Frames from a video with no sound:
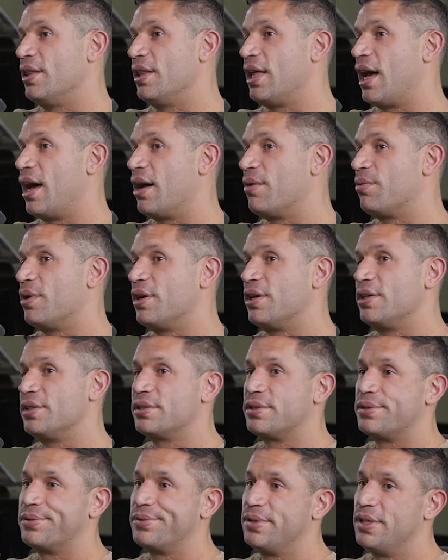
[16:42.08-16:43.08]
that
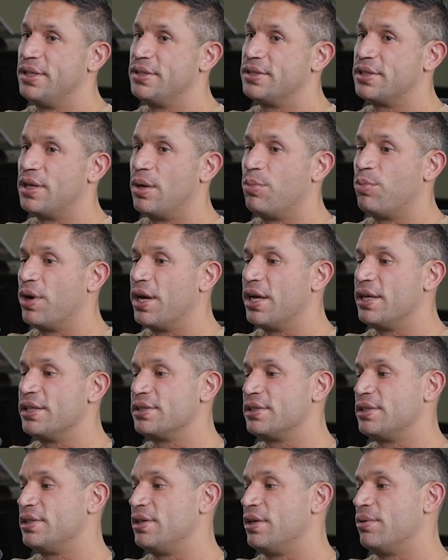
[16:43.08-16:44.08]
was in some
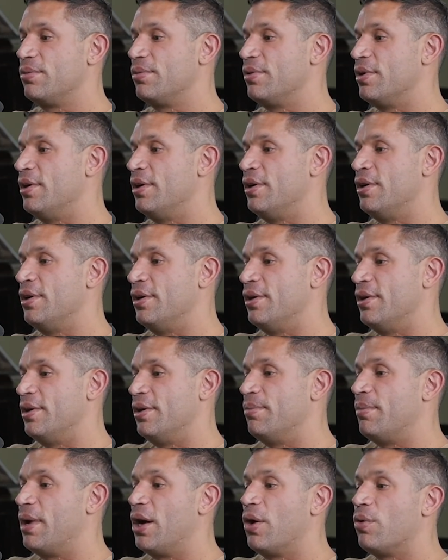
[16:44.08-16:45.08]
ways, you know,
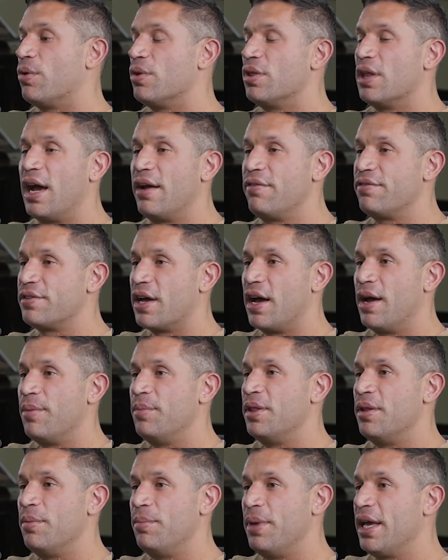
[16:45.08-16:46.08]
my whole lifetime
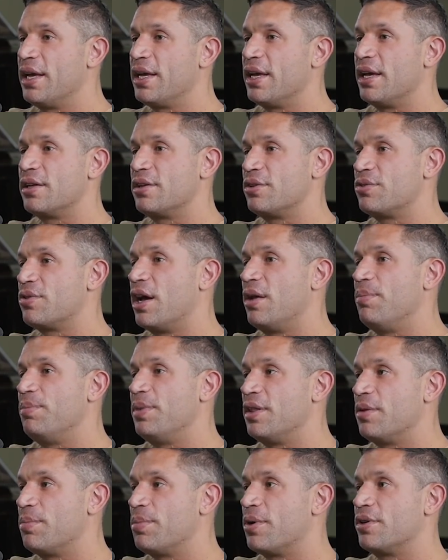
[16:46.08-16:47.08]
in the making to try and be
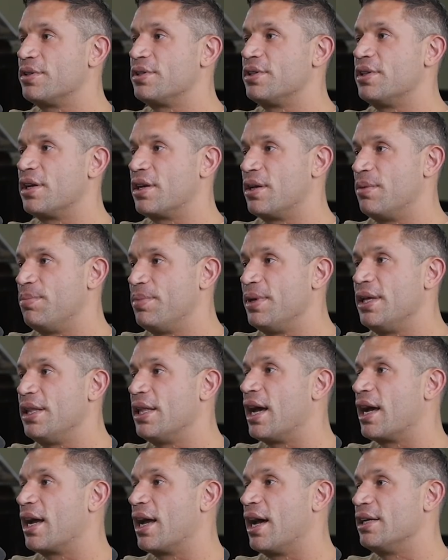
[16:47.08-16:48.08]
the person that could be
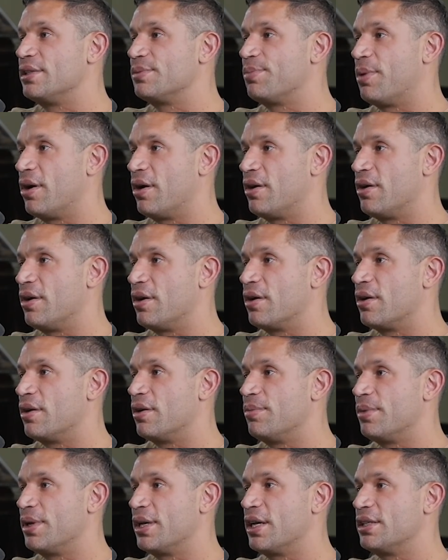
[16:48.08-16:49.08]
that guy's partner,
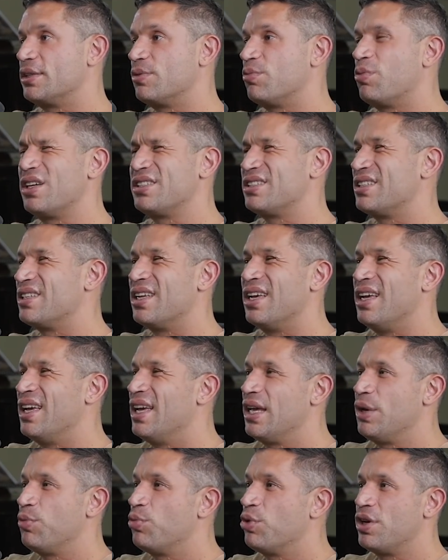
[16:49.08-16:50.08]
because it wasn't,
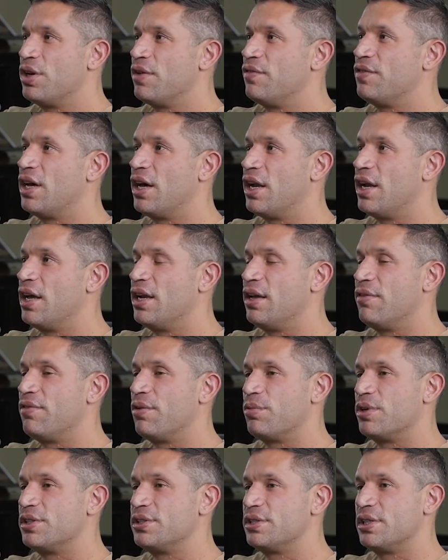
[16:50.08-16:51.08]
he wouldn't have done it if it
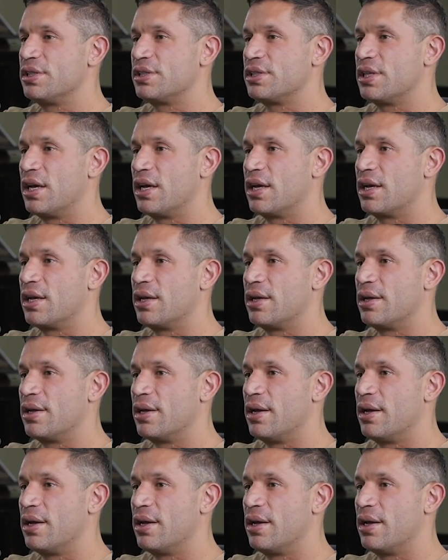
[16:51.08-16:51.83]
was just like